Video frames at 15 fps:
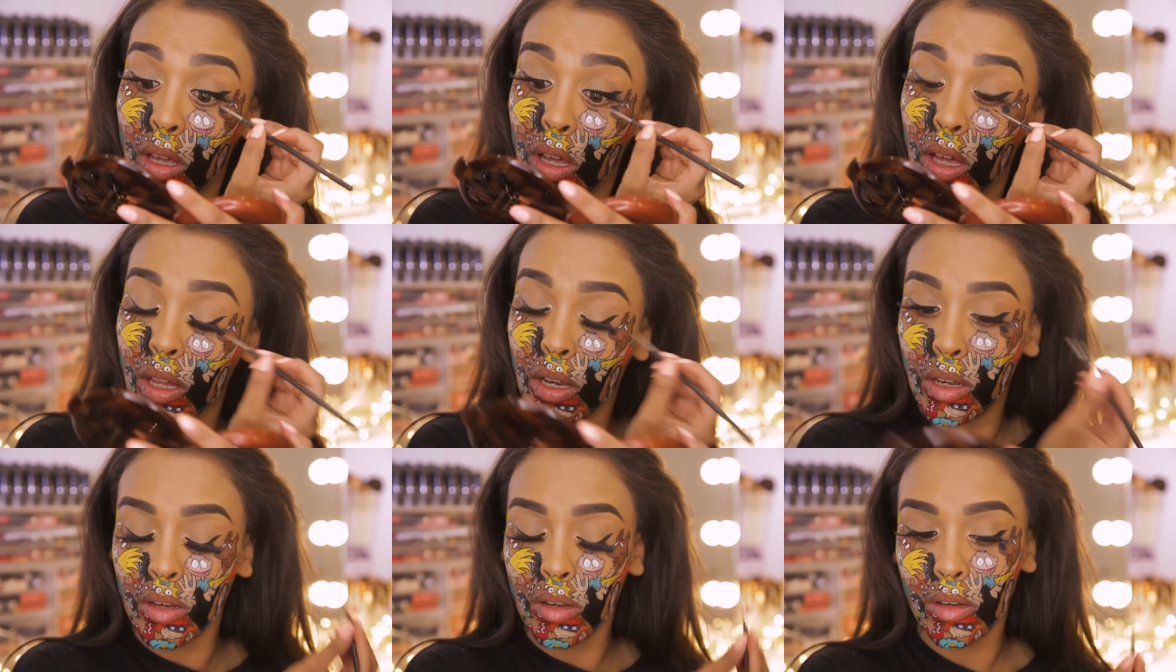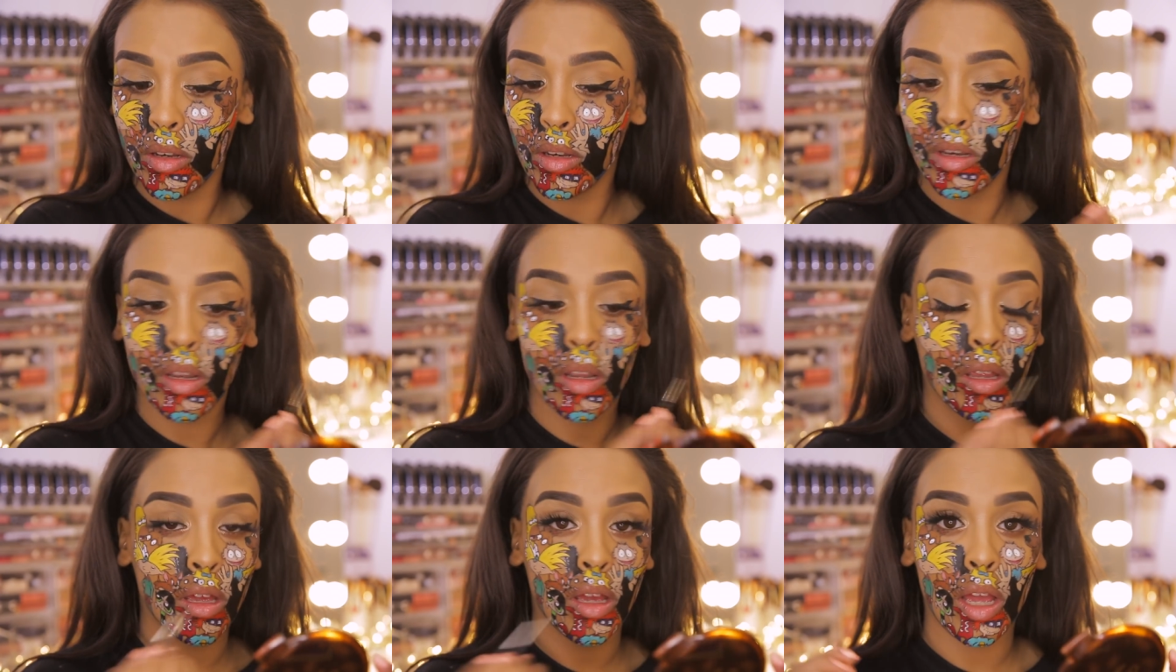Um,
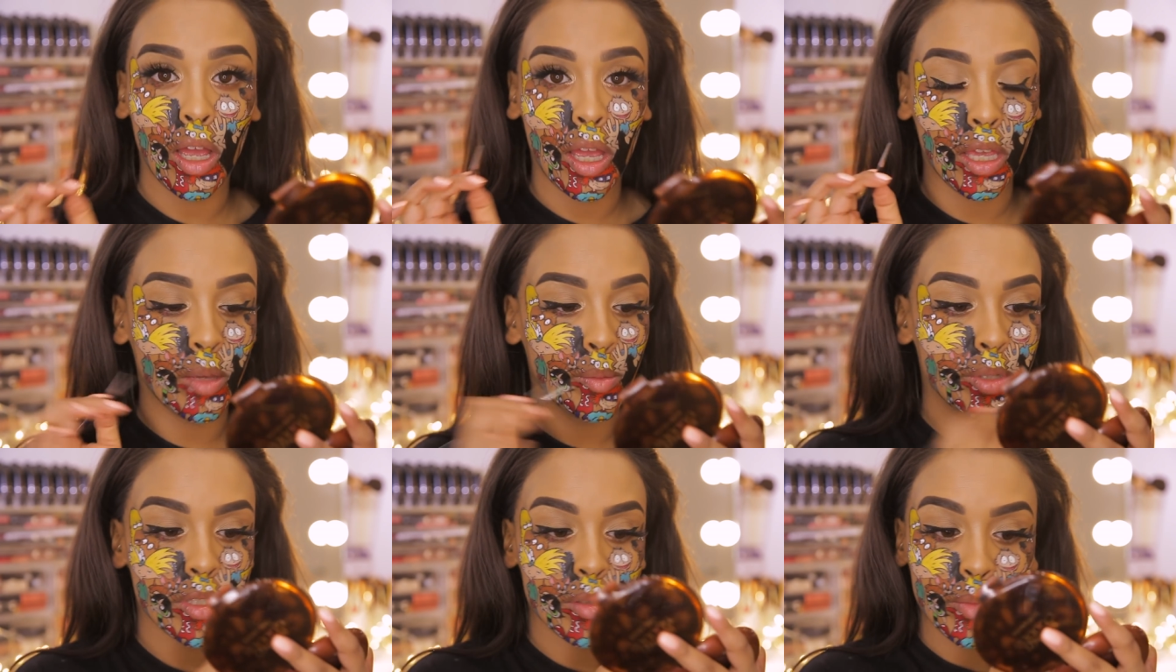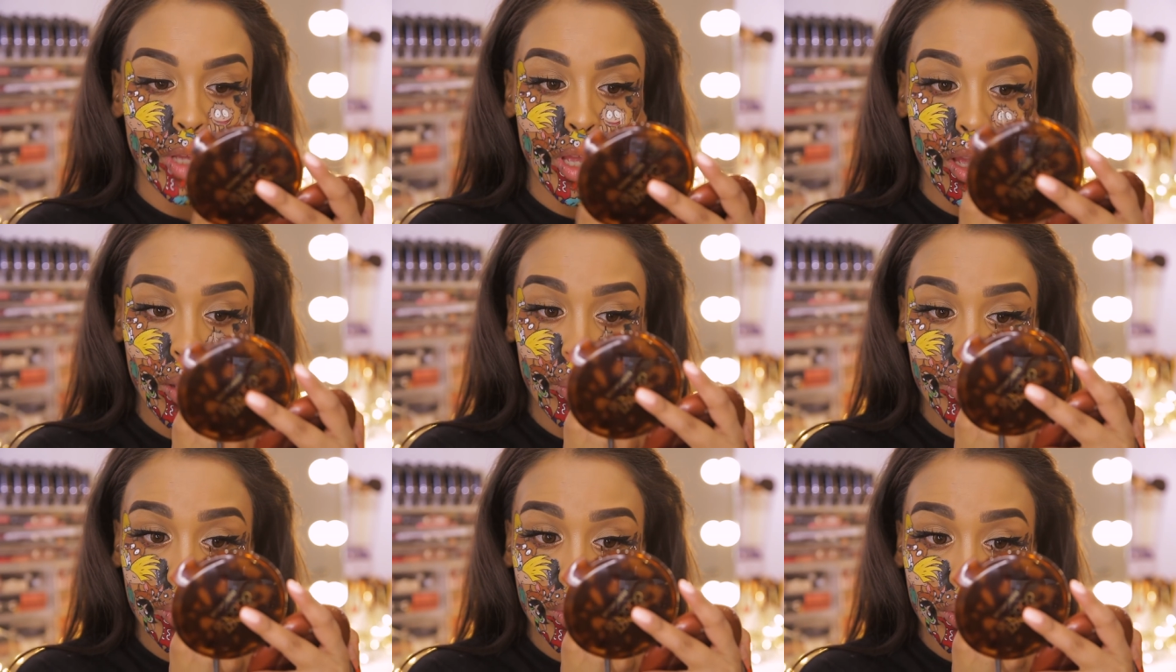I hate me some
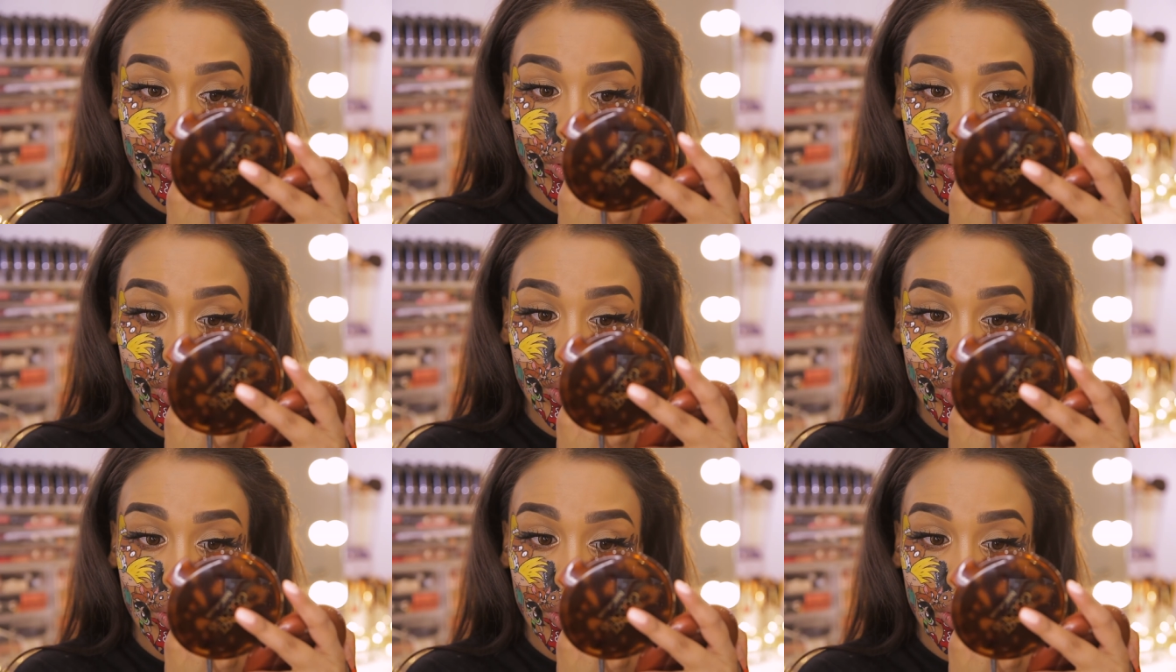gaps.